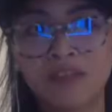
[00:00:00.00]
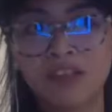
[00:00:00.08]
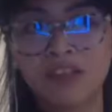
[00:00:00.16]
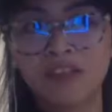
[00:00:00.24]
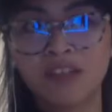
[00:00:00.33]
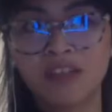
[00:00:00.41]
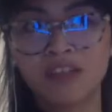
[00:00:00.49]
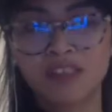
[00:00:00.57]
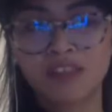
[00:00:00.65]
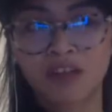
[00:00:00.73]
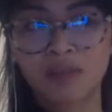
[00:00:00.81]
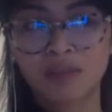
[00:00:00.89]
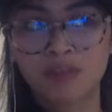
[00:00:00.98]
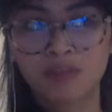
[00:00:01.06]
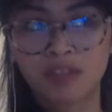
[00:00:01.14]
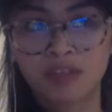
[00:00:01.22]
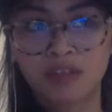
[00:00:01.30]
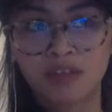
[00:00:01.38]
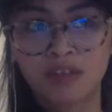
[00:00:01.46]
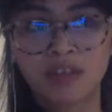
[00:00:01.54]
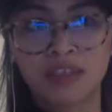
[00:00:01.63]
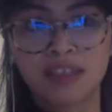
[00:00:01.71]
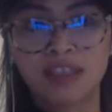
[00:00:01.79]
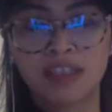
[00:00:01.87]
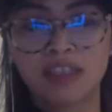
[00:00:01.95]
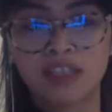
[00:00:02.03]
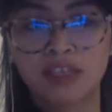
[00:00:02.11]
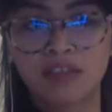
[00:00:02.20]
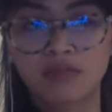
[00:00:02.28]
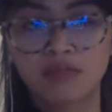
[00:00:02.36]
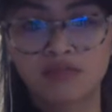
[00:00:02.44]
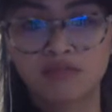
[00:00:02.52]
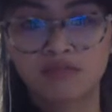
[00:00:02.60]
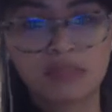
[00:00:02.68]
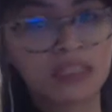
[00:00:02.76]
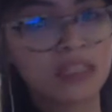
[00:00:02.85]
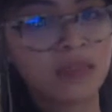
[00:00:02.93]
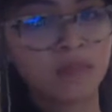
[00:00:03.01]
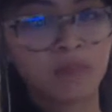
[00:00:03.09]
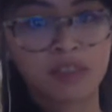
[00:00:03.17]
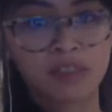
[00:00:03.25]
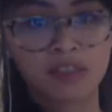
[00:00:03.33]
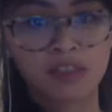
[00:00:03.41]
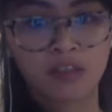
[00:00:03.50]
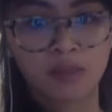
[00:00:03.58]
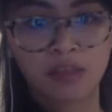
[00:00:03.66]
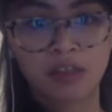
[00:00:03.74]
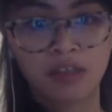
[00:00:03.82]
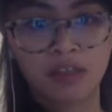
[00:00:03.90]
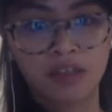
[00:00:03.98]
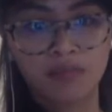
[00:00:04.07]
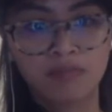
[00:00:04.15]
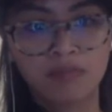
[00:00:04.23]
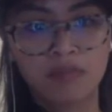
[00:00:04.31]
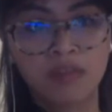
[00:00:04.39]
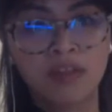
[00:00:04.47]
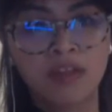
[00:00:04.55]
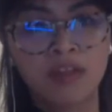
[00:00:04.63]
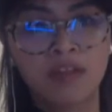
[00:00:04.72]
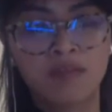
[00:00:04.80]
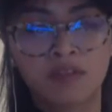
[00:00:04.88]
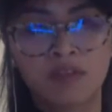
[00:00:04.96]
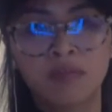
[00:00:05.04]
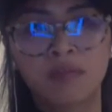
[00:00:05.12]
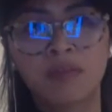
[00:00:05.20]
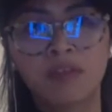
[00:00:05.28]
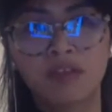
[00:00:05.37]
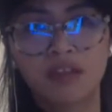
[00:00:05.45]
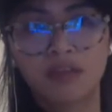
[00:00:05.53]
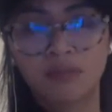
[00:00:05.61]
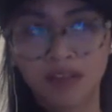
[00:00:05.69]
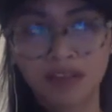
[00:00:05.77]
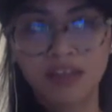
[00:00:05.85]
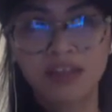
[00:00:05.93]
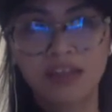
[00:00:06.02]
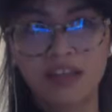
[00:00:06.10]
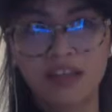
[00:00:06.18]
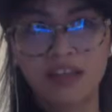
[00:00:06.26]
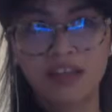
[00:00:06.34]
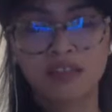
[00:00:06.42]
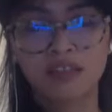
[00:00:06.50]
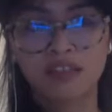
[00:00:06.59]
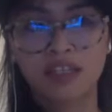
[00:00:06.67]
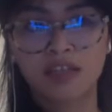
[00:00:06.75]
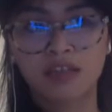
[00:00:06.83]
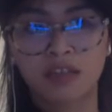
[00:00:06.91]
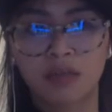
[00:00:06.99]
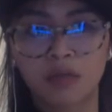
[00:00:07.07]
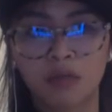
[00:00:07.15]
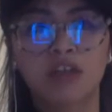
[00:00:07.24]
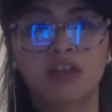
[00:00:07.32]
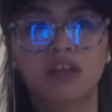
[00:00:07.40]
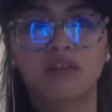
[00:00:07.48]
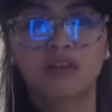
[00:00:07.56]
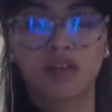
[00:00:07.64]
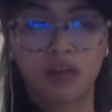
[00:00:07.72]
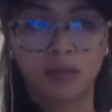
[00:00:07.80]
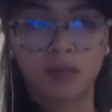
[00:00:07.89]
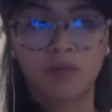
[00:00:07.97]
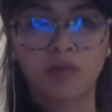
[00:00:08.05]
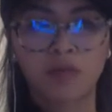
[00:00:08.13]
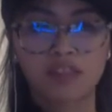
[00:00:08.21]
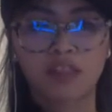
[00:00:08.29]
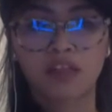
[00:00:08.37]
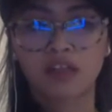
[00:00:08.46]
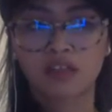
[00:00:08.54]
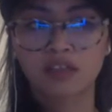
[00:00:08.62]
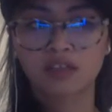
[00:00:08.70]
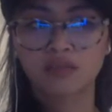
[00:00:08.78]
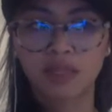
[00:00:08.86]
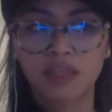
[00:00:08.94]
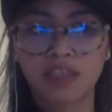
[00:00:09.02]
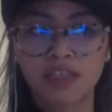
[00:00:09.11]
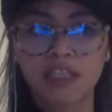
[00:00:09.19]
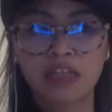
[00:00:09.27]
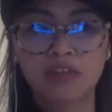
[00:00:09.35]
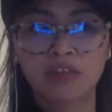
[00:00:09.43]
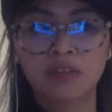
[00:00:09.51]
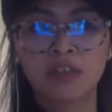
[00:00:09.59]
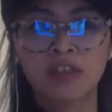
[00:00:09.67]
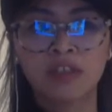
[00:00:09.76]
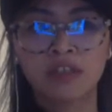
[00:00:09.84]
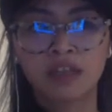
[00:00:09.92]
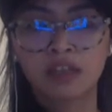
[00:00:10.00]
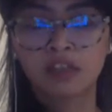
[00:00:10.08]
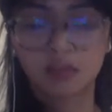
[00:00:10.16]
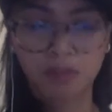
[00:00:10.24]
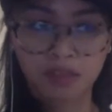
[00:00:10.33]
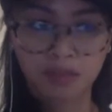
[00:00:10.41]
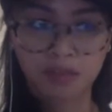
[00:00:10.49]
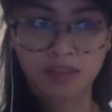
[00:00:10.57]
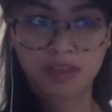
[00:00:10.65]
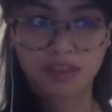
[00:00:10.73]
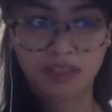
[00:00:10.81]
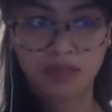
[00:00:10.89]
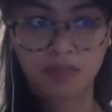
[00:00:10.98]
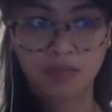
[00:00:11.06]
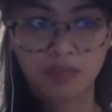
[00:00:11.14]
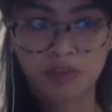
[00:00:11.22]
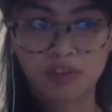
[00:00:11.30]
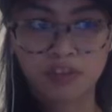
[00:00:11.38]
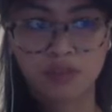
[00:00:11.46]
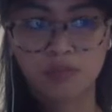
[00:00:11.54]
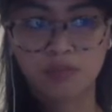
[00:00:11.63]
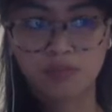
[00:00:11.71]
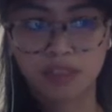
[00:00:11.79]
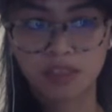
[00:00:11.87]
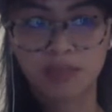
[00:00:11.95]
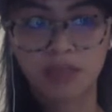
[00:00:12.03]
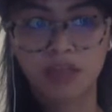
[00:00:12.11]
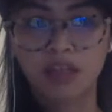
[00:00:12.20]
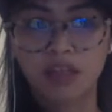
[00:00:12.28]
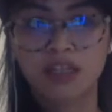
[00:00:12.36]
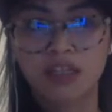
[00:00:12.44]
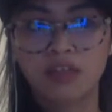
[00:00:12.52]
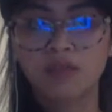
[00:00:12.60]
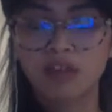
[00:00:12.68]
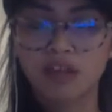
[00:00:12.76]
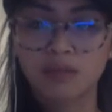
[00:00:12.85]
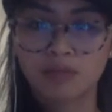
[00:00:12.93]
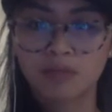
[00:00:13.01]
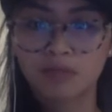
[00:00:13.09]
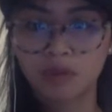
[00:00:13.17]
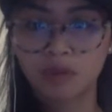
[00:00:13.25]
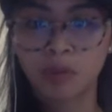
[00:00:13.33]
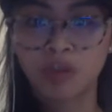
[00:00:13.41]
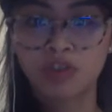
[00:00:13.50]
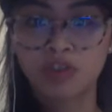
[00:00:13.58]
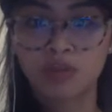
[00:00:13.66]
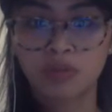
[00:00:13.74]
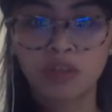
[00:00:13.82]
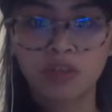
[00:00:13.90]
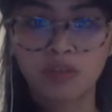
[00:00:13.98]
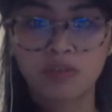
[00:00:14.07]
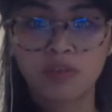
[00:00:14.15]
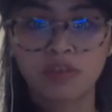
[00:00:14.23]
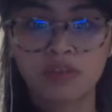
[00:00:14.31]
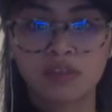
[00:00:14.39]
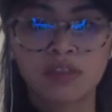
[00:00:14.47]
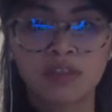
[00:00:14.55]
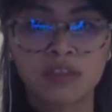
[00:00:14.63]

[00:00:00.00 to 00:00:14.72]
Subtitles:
if you subscribe to my LinkedIn channel, because it's going to be through my, like, as you could tell that I'm already like hyper focusing on being a channel, and I'm going to be the first like YouTube B2B like channel where when we go do product reviews,